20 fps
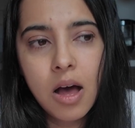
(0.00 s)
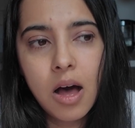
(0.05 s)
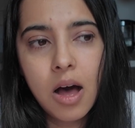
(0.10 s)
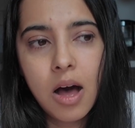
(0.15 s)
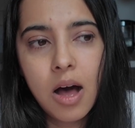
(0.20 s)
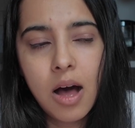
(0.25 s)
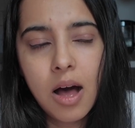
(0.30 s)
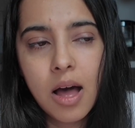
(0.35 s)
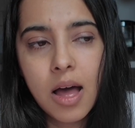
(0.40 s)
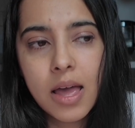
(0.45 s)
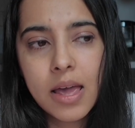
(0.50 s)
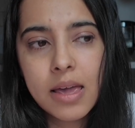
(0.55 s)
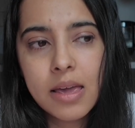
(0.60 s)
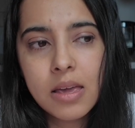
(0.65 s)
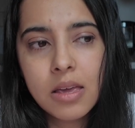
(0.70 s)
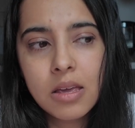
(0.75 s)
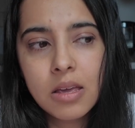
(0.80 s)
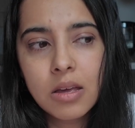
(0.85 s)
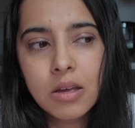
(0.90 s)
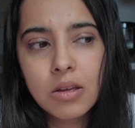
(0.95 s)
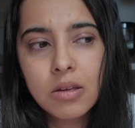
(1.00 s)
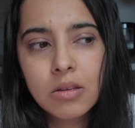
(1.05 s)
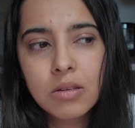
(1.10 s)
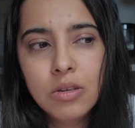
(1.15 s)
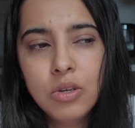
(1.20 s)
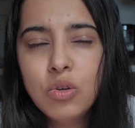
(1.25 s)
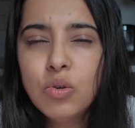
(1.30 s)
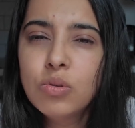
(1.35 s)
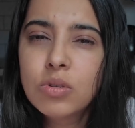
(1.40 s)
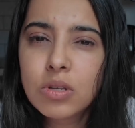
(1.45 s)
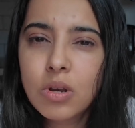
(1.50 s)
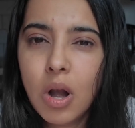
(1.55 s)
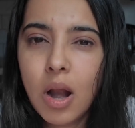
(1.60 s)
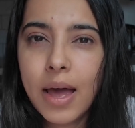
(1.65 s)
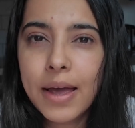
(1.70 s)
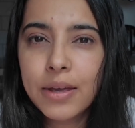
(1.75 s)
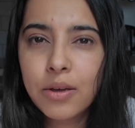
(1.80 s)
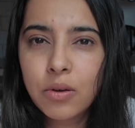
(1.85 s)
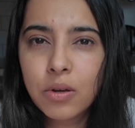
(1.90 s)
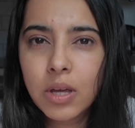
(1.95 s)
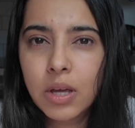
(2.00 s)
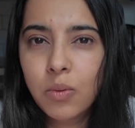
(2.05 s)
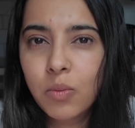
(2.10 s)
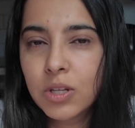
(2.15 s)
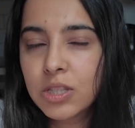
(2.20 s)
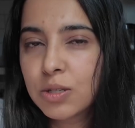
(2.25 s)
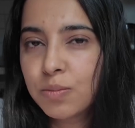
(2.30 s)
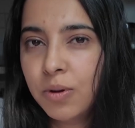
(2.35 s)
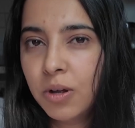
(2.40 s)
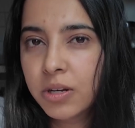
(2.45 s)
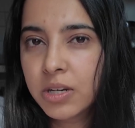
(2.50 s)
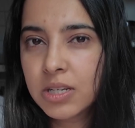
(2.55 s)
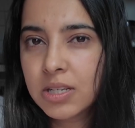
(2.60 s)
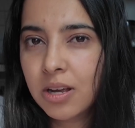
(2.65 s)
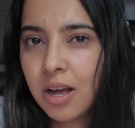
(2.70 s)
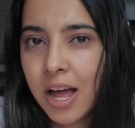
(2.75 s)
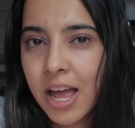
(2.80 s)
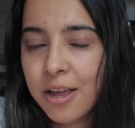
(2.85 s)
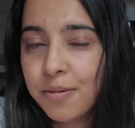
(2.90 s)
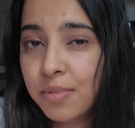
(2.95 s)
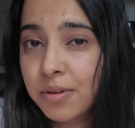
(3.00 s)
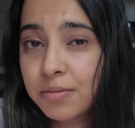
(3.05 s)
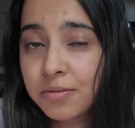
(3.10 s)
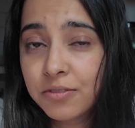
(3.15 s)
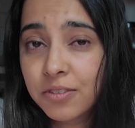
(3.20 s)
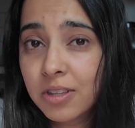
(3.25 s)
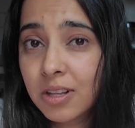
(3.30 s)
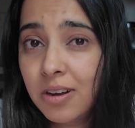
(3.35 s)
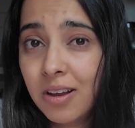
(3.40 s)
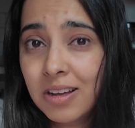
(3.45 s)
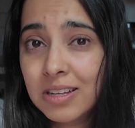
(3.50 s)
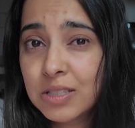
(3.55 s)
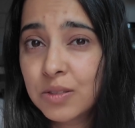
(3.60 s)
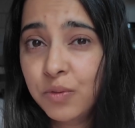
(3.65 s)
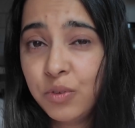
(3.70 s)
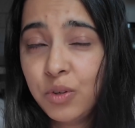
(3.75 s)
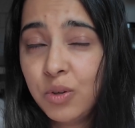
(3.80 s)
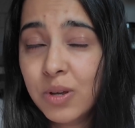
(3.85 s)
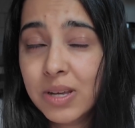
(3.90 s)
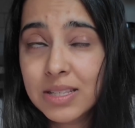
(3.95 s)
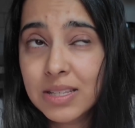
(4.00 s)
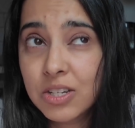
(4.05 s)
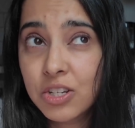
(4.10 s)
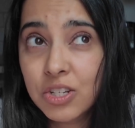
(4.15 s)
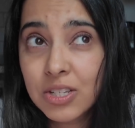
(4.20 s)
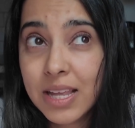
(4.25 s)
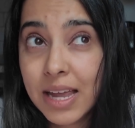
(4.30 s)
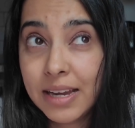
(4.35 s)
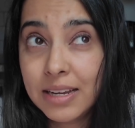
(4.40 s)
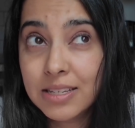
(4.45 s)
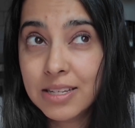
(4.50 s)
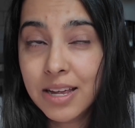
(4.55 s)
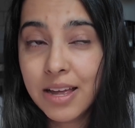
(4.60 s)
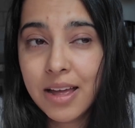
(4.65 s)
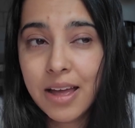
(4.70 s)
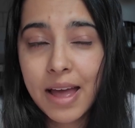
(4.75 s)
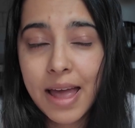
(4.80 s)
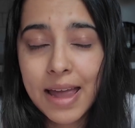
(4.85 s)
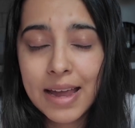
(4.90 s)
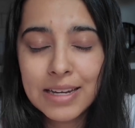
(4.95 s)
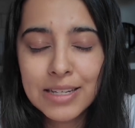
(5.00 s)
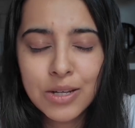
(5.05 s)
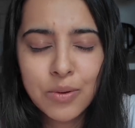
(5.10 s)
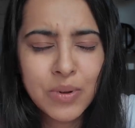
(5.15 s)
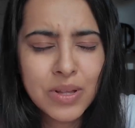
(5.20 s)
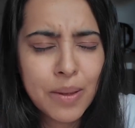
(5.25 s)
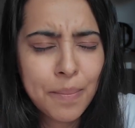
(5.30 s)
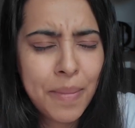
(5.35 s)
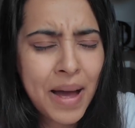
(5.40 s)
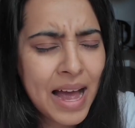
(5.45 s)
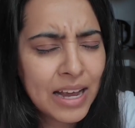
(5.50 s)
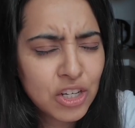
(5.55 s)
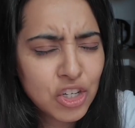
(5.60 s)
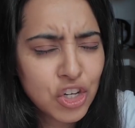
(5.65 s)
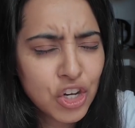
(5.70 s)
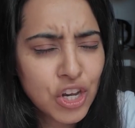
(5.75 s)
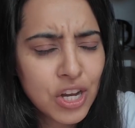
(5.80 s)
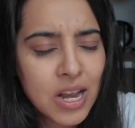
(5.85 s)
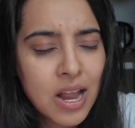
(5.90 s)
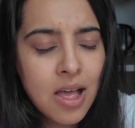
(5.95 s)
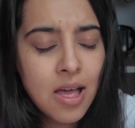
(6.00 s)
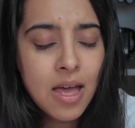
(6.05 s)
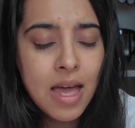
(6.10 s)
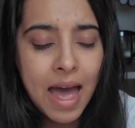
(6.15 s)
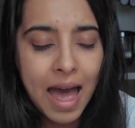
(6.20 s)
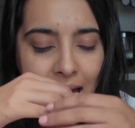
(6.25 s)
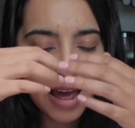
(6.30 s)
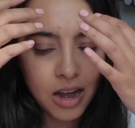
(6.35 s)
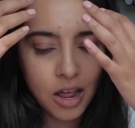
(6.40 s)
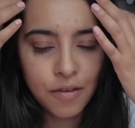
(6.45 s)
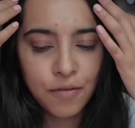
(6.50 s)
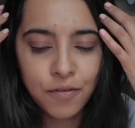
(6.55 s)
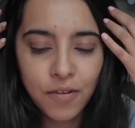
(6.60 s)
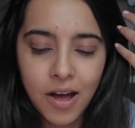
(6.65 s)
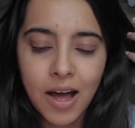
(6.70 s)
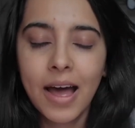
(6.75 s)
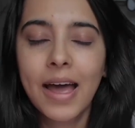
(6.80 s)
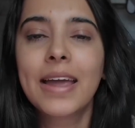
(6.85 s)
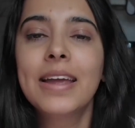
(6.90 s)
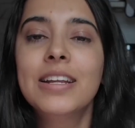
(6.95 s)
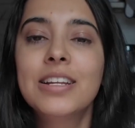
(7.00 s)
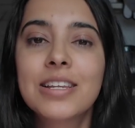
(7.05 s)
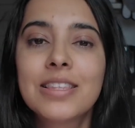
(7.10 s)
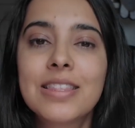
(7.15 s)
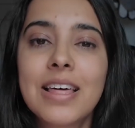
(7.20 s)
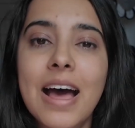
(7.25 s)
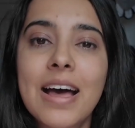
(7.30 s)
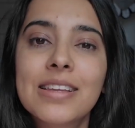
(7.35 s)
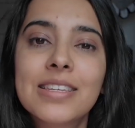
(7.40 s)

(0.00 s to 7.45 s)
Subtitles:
I used to like cooking once upon a time, but for the last few years I just hate it. I hate it with a passion, and I find that